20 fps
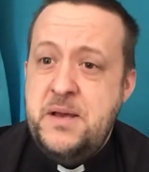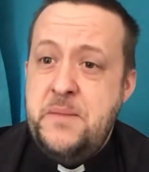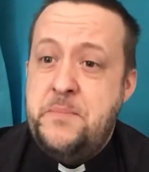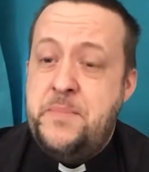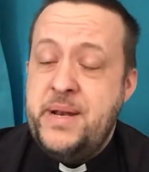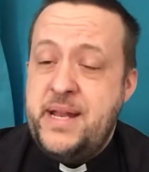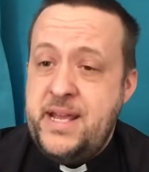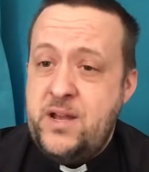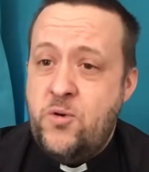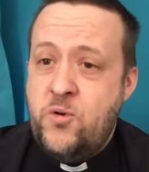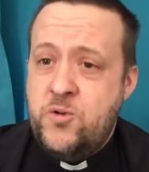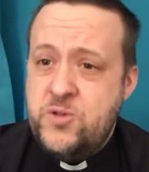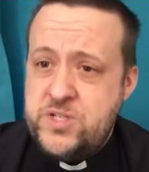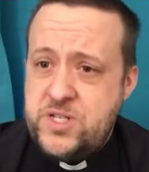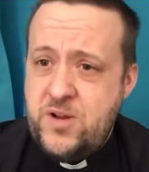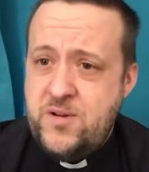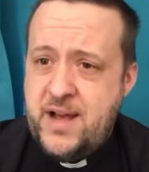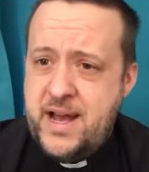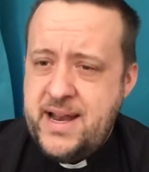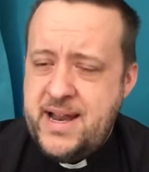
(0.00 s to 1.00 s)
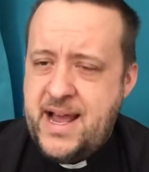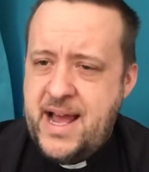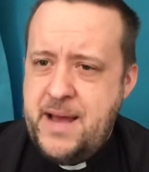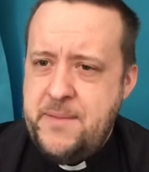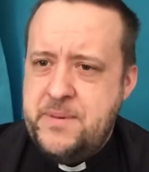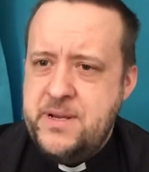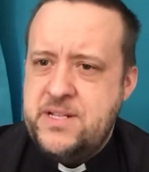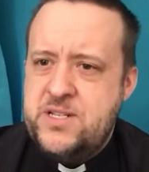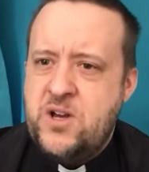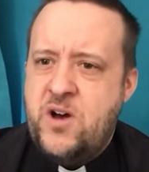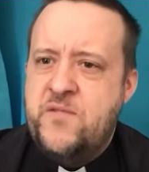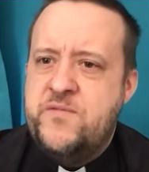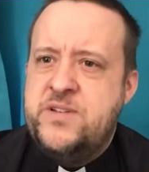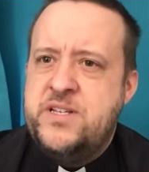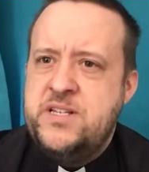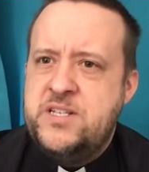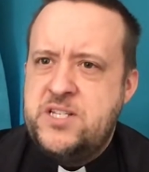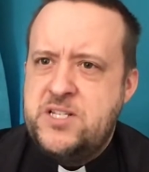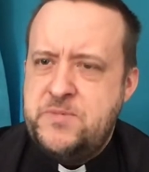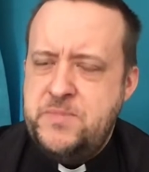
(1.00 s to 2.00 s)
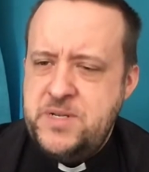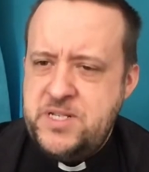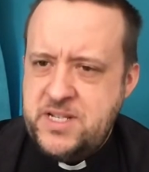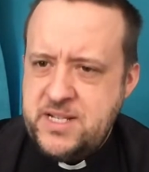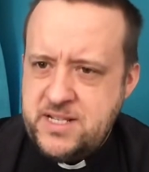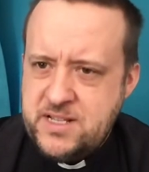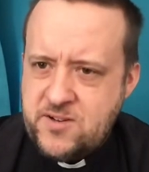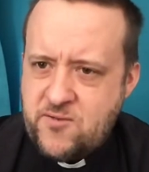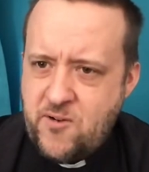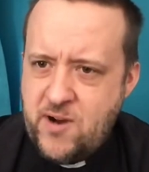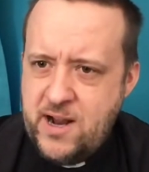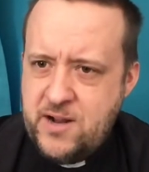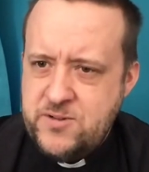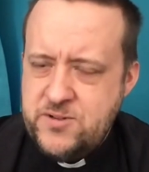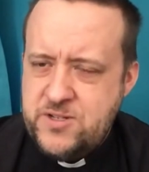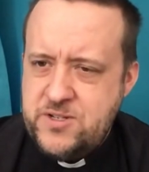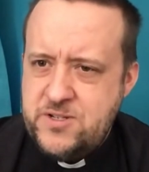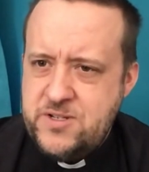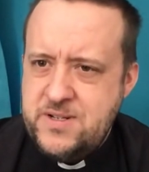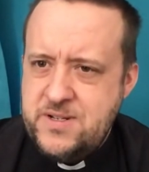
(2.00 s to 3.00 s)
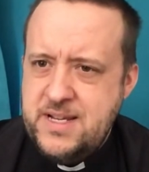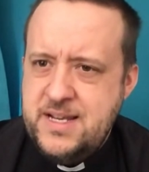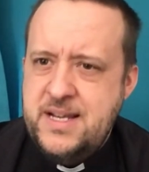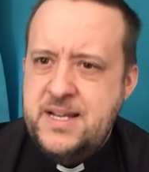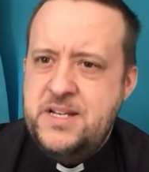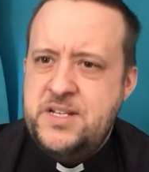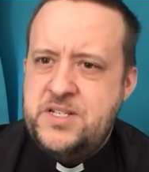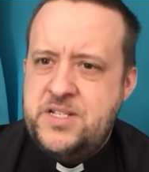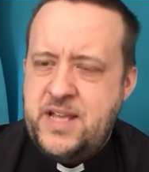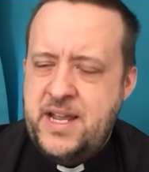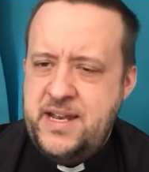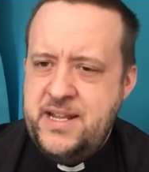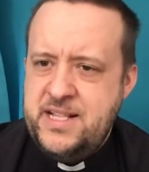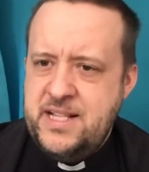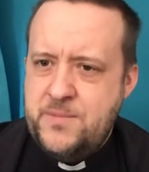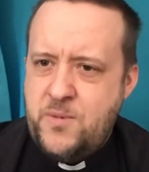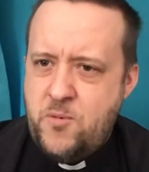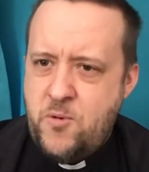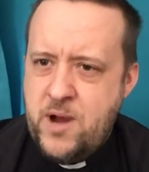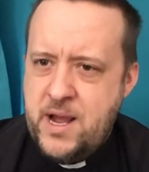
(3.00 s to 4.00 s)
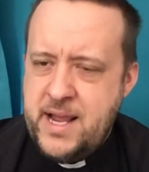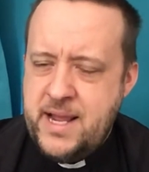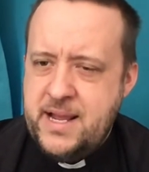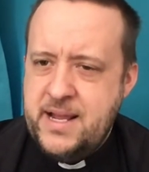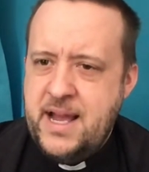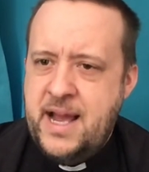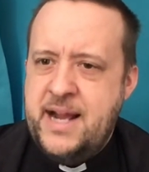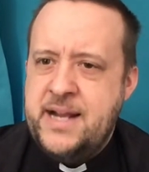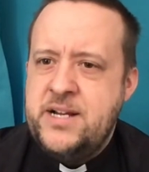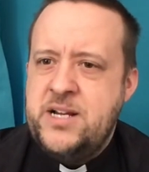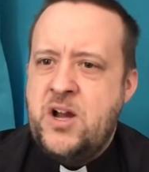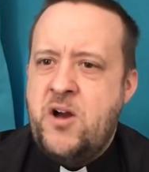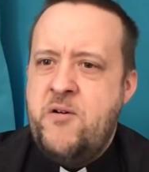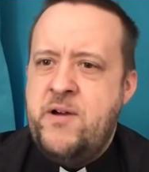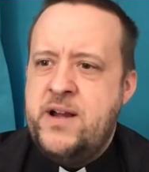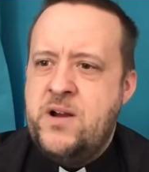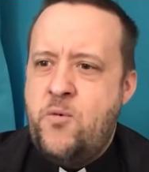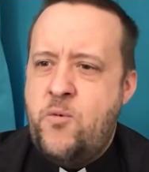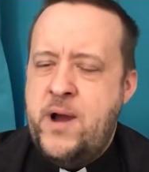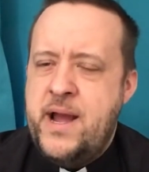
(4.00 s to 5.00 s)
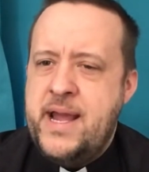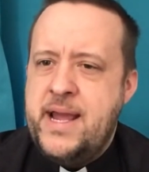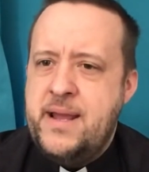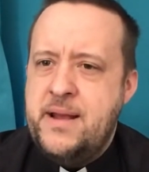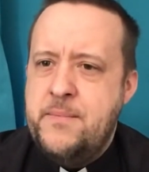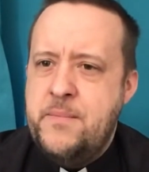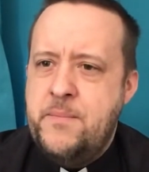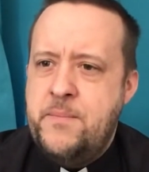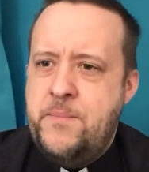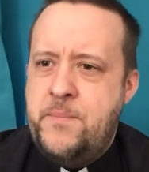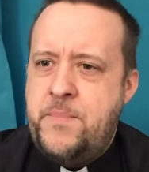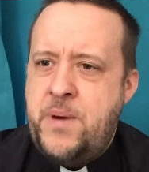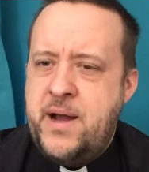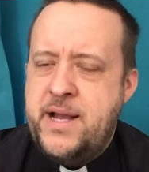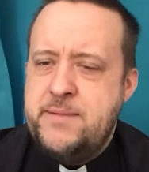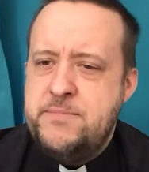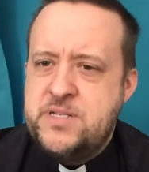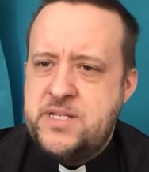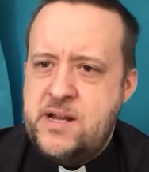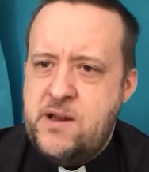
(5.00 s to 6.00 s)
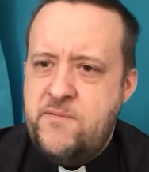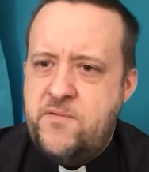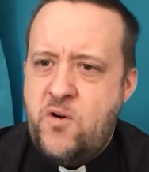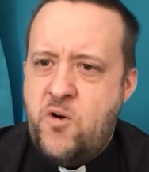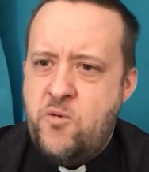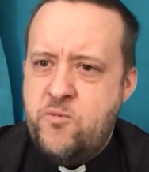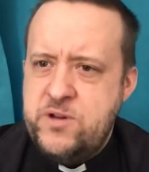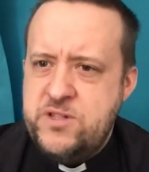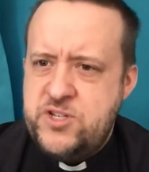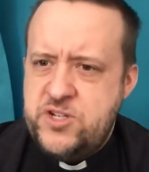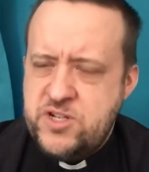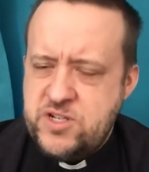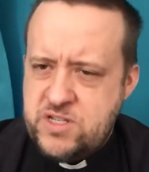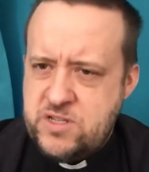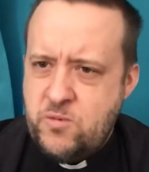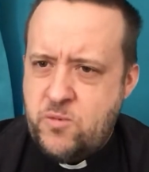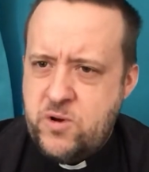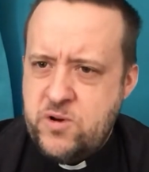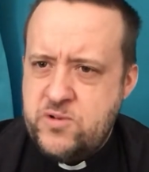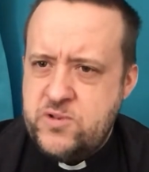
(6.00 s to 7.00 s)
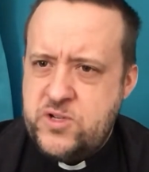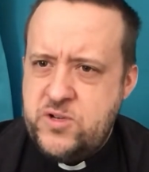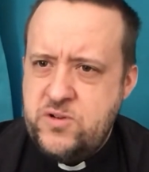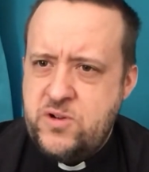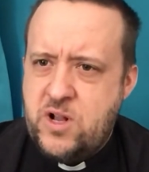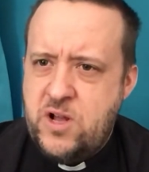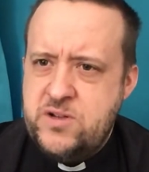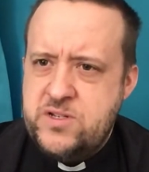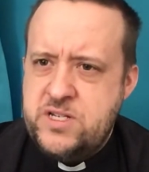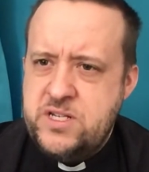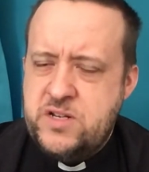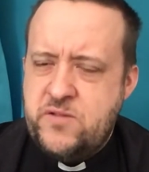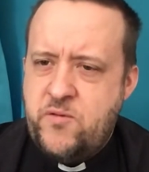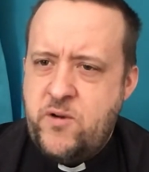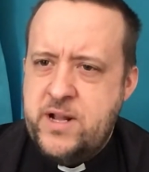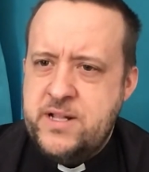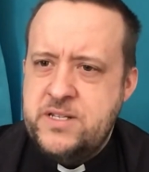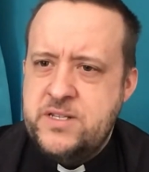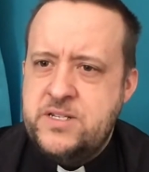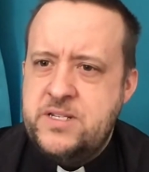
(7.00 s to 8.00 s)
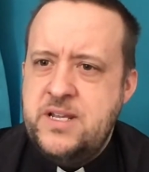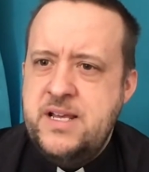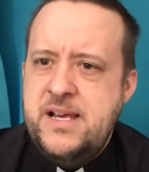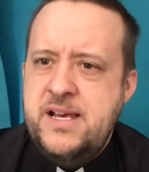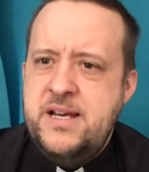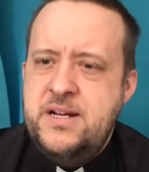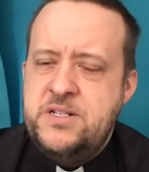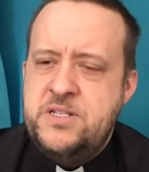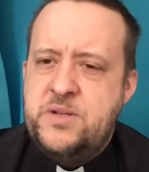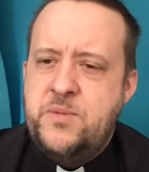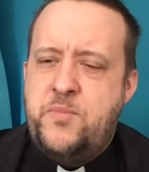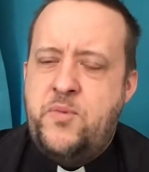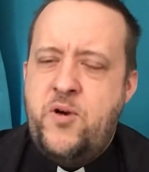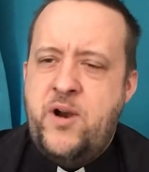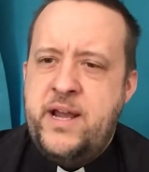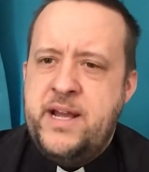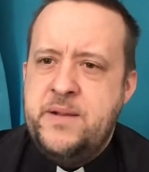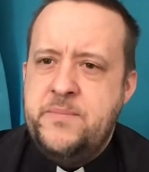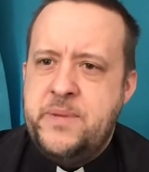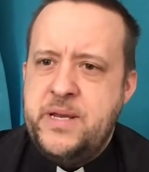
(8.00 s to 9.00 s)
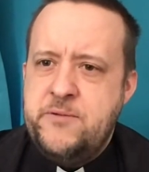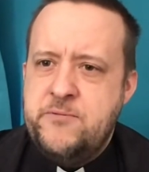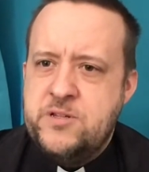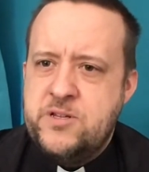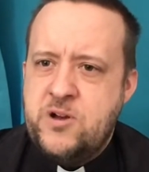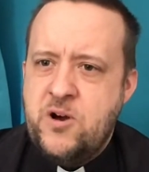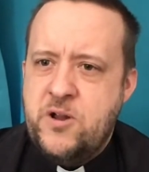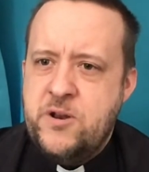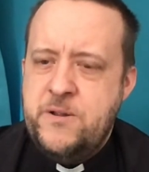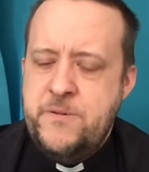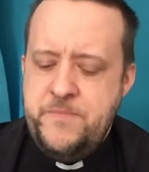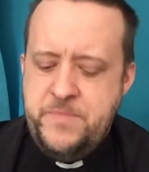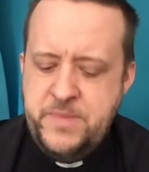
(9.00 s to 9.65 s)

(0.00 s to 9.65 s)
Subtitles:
But he also had a habit of dismissing the crowds, sending them away and going away by himself or with just the one or two closest friends to pray and be with God.